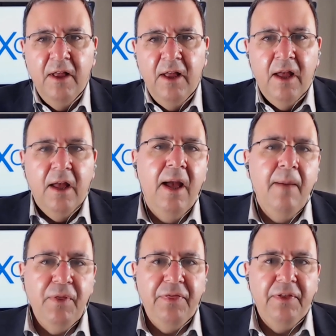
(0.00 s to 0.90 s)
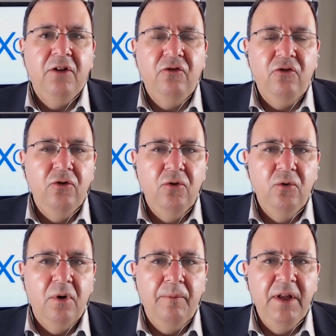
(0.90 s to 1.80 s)
empathy to
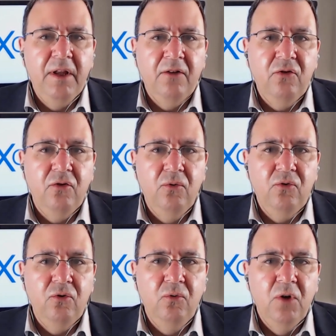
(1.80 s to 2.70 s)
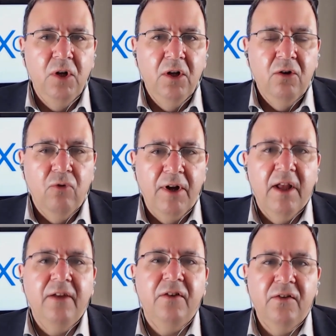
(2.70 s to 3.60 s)
being to to running a
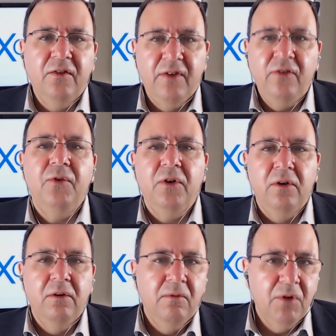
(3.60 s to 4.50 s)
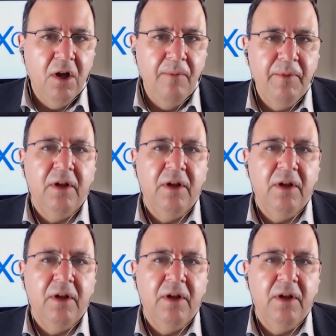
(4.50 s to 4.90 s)
successful company?